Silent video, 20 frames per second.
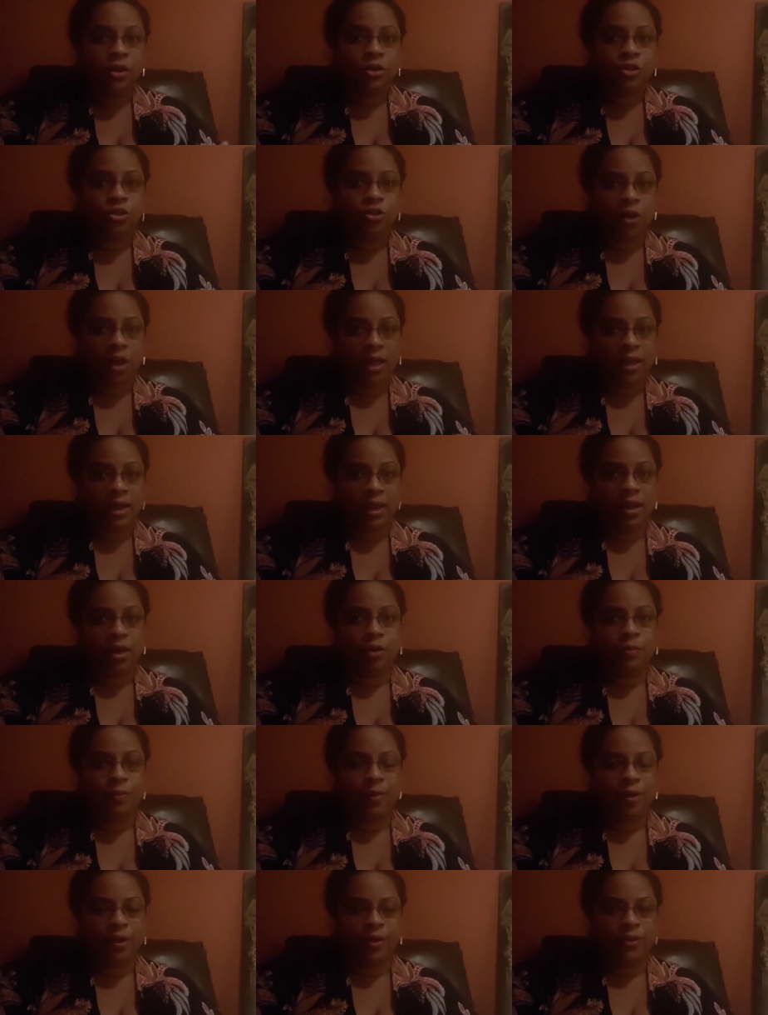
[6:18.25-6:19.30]
Try to
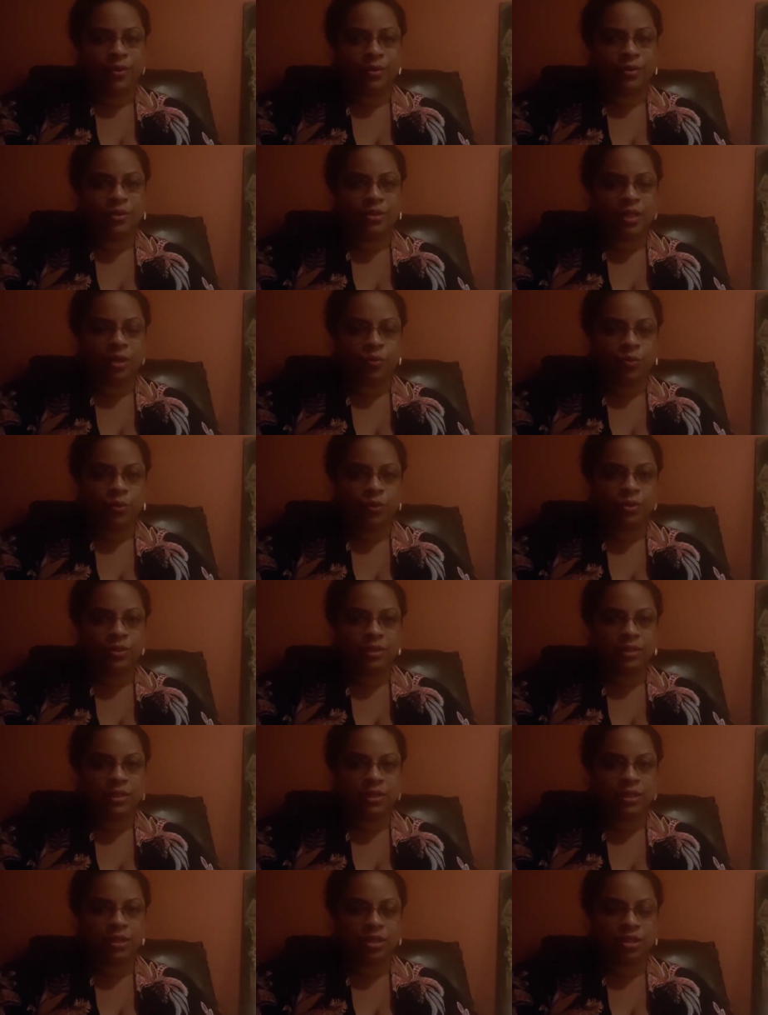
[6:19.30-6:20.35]
help others. It will
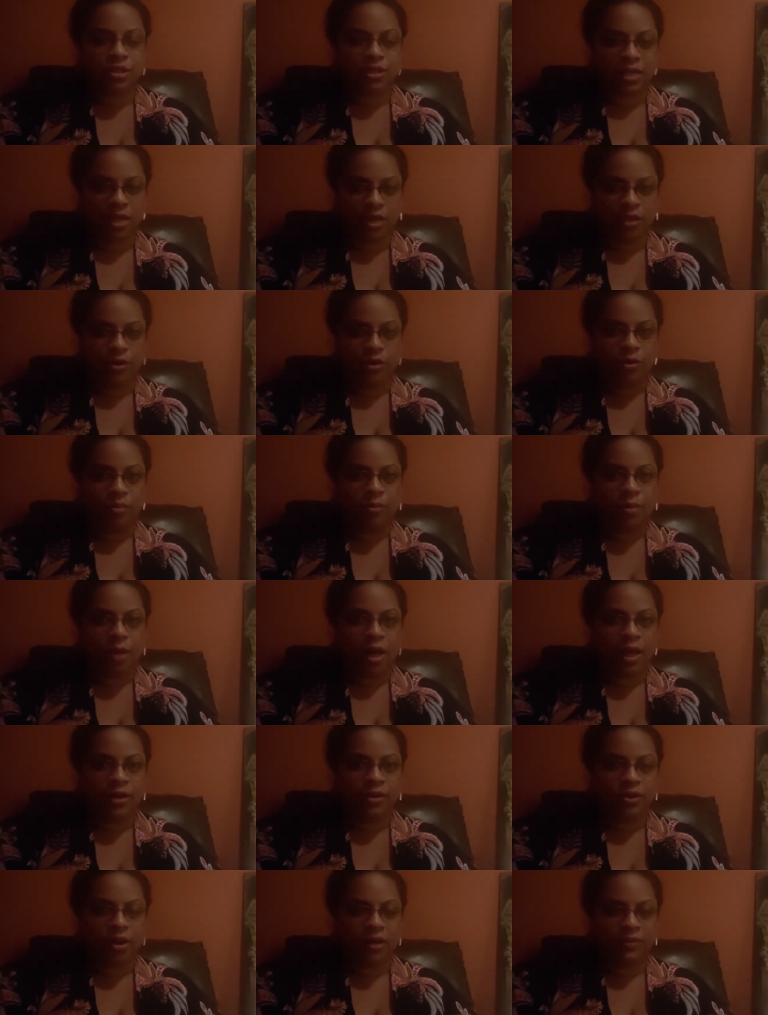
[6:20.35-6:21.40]
take your
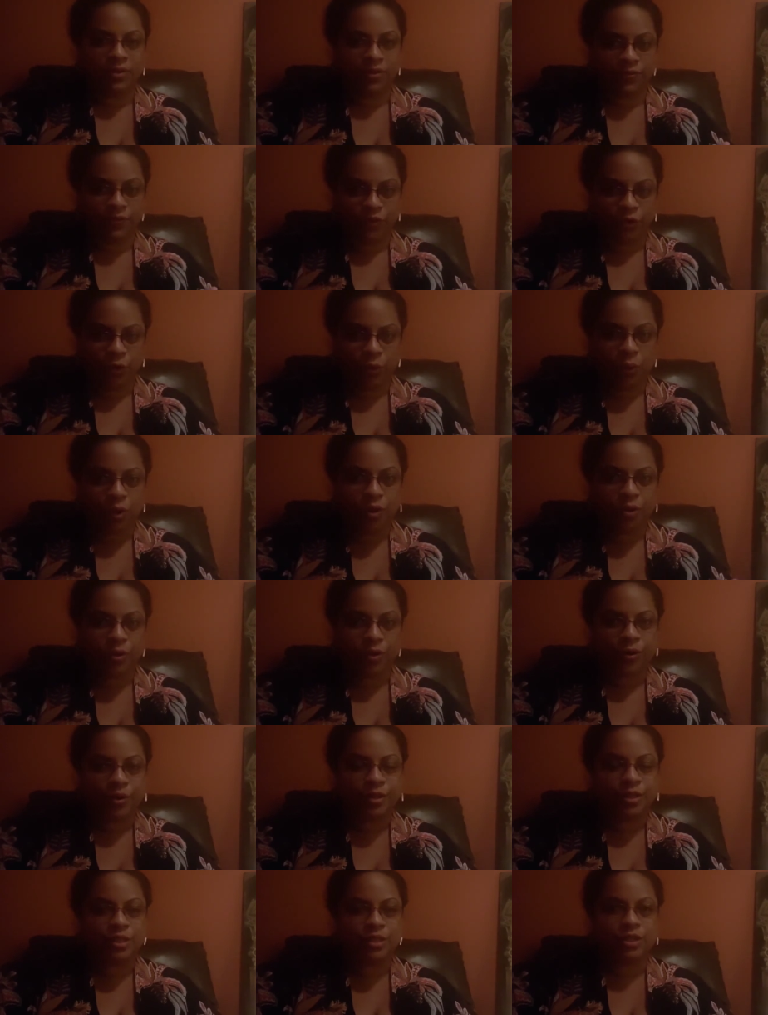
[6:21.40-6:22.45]
mind off of your
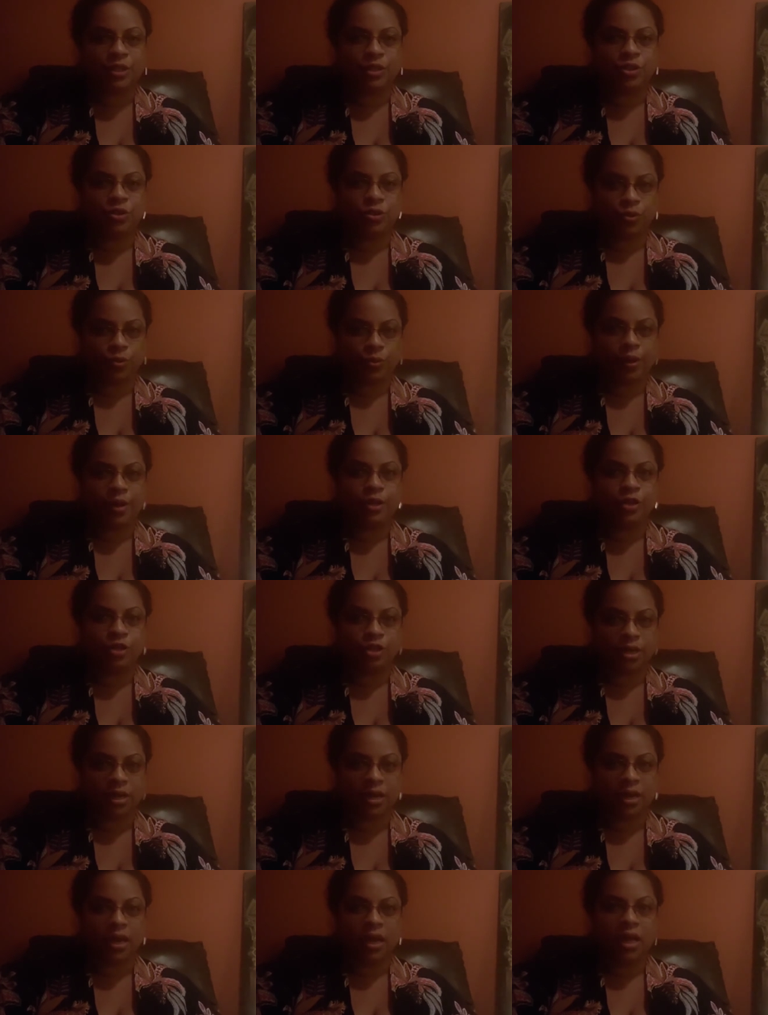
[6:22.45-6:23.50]
current
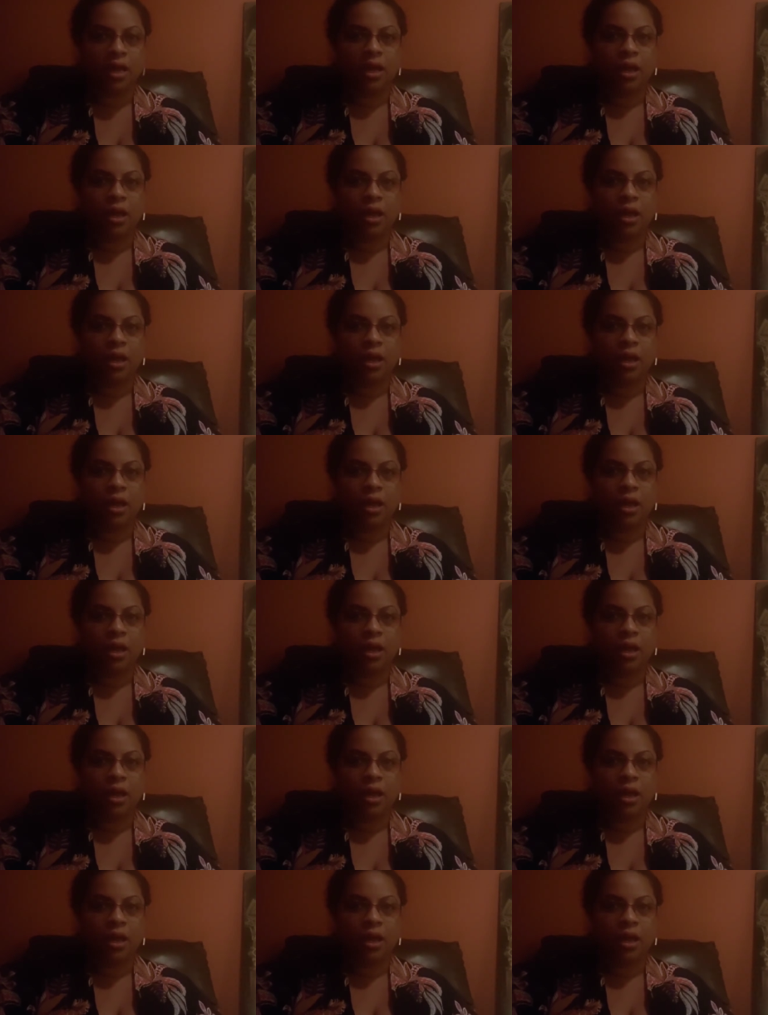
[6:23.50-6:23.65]
situation